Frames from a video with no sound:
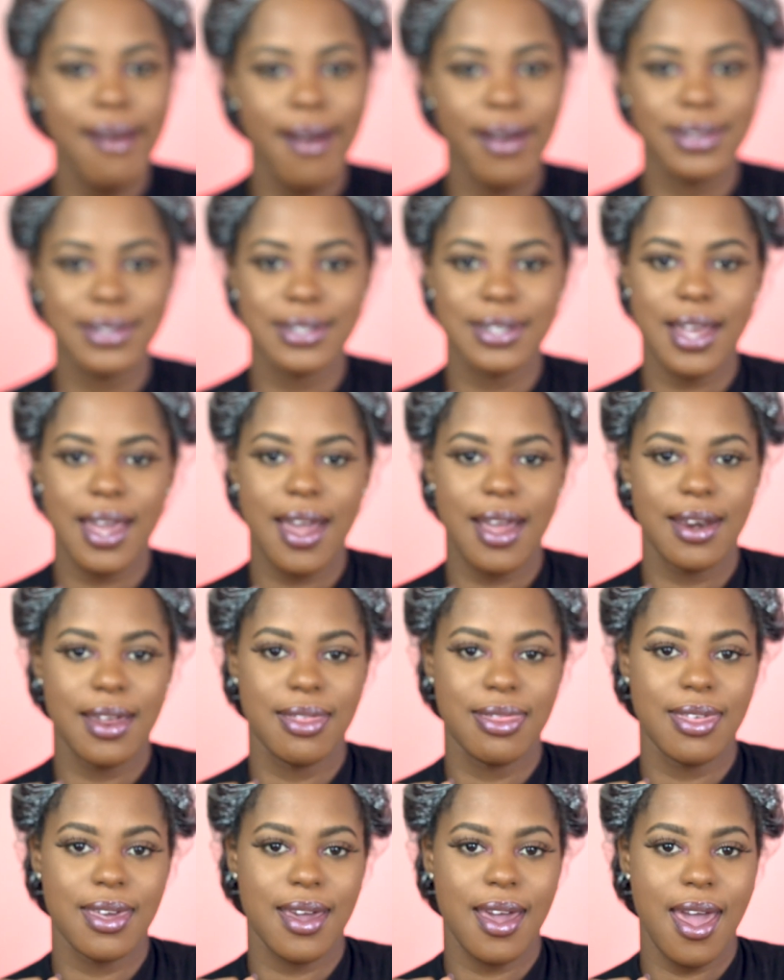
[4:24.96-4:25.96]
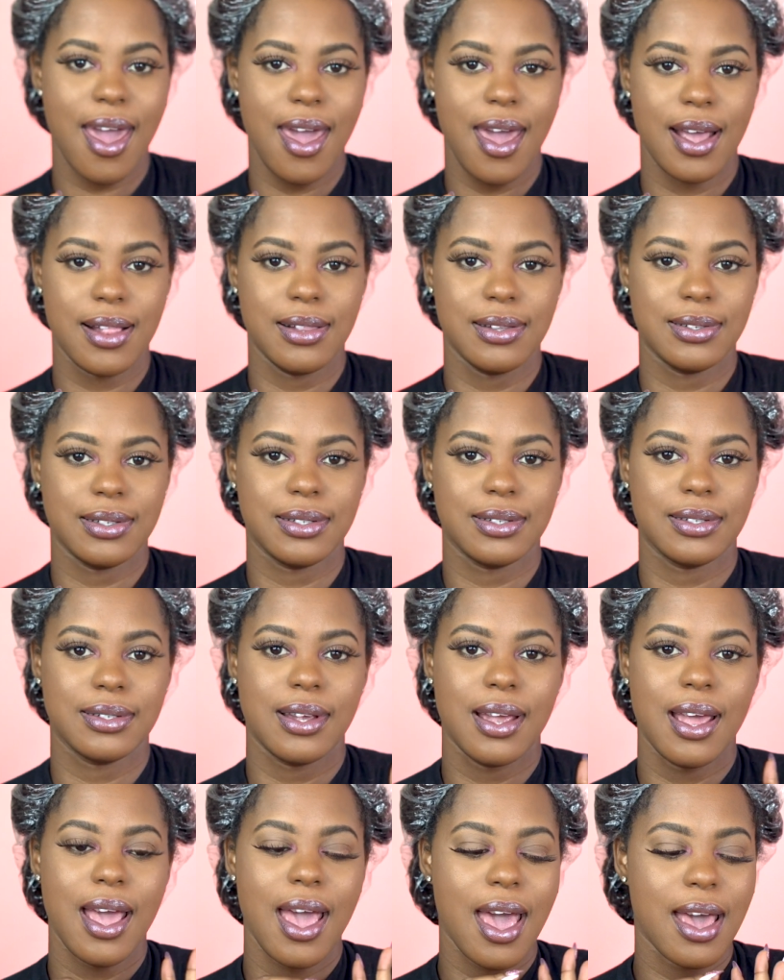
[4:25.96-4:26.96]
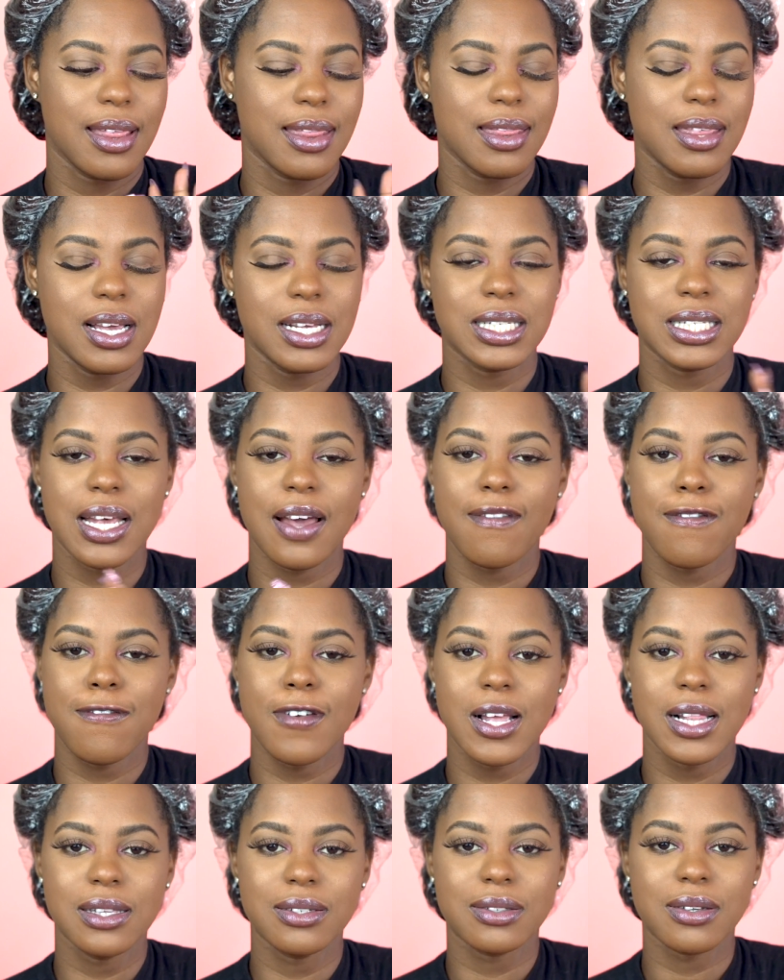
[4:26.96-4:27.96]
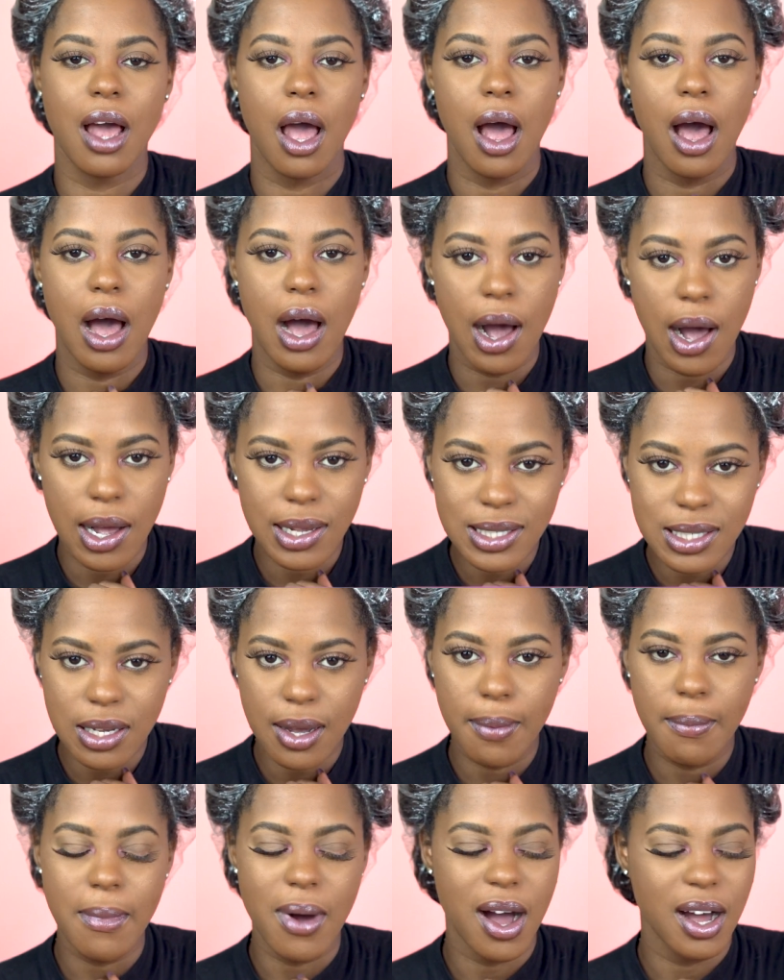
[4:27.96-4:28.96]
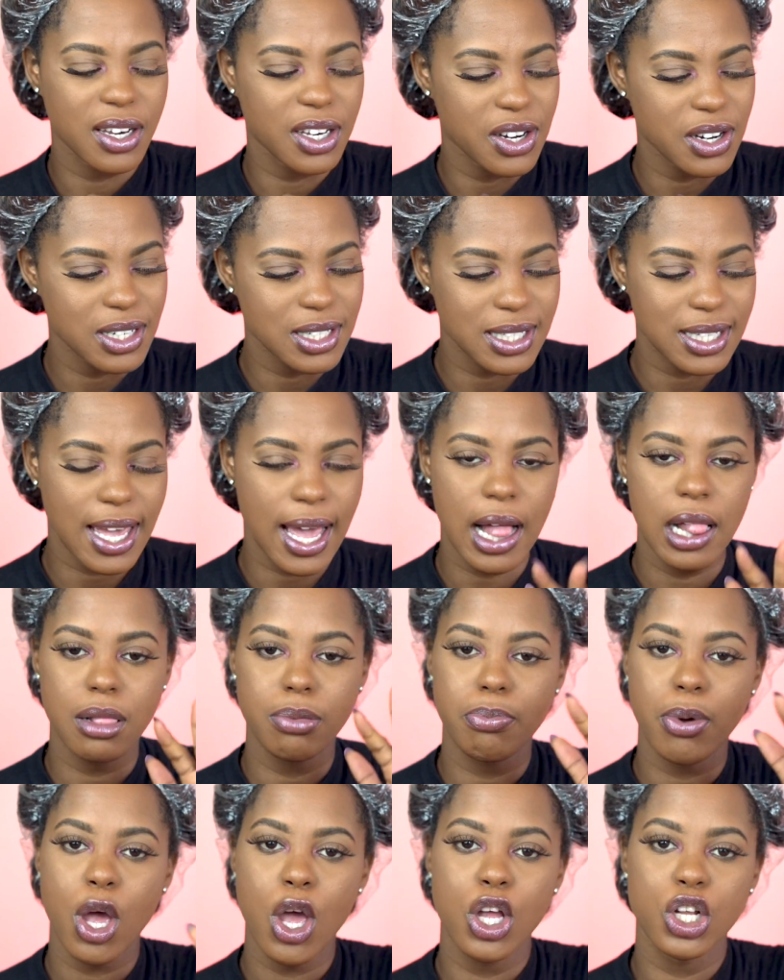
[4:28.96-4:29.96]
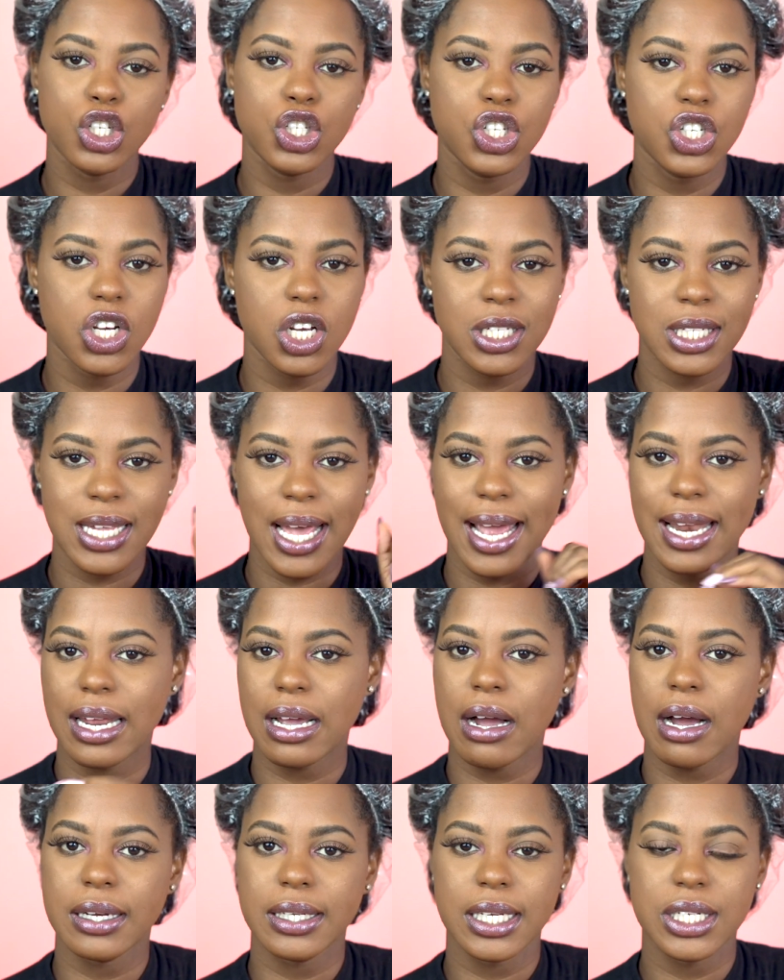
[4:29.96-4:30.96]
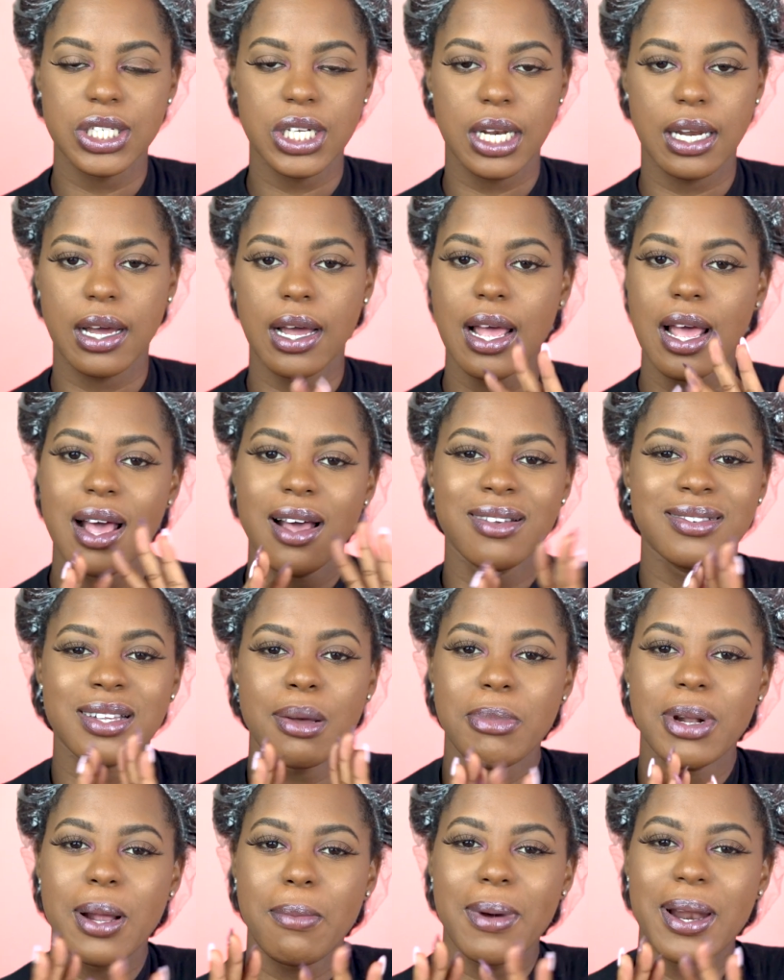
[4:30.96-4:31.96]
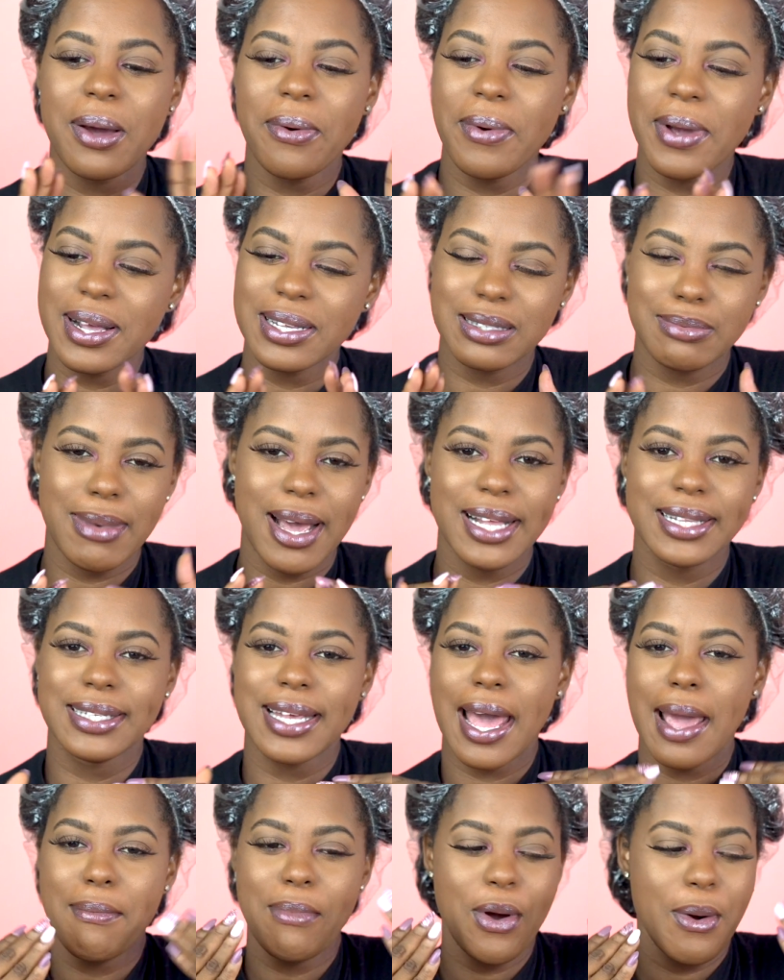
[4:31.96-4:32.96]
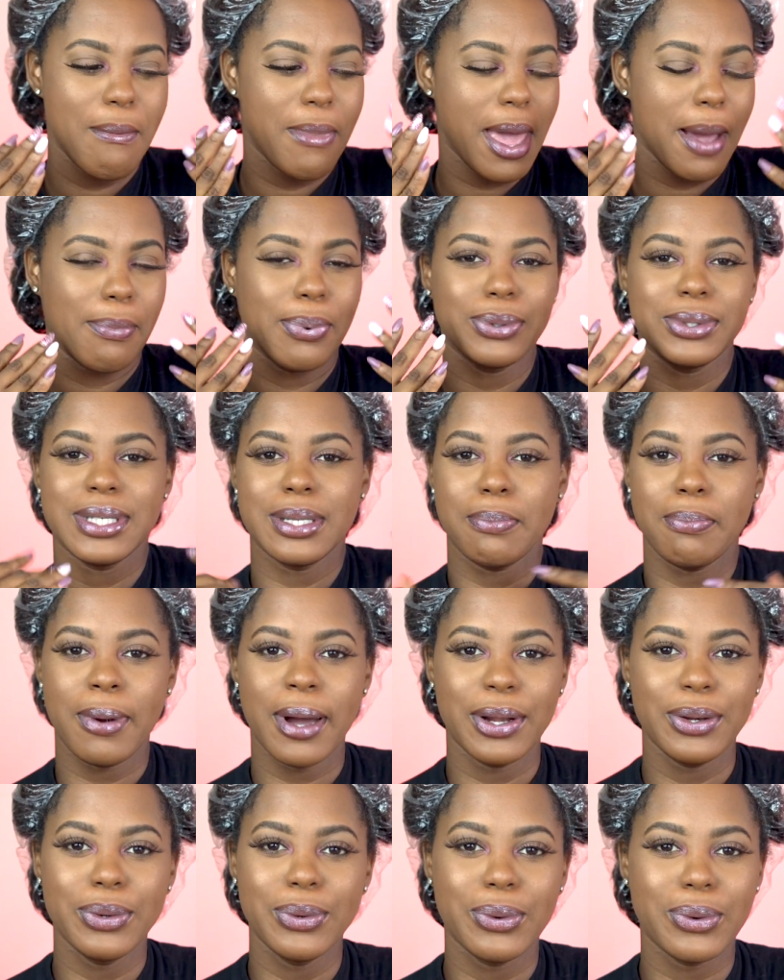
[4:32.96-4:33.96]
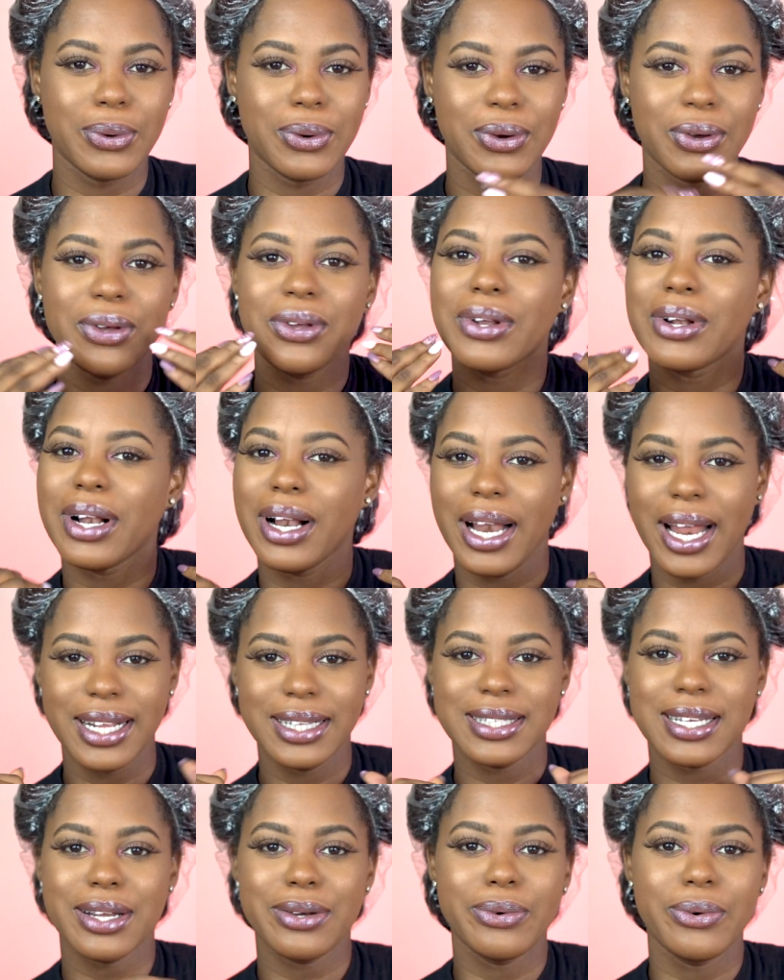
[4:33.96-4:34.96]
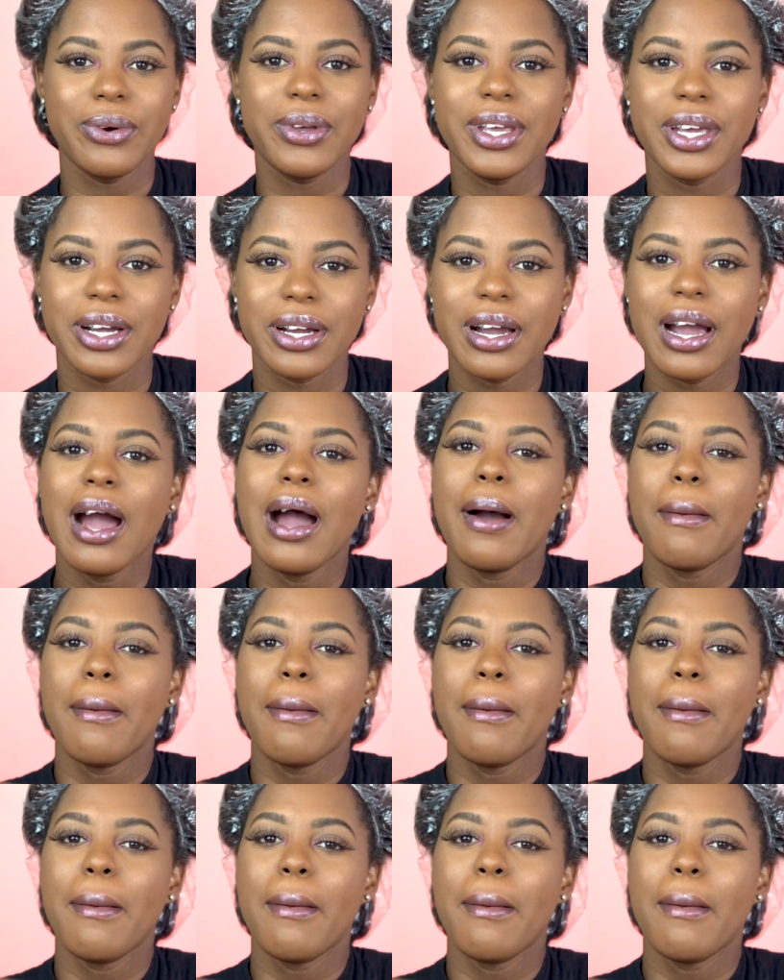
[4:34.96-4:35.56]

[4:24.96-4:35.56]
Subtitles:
not say anything else. This feels awesome on your scalp, just like the conditioner. So I'm not about to waste my time, but me I put it on no length and no ear.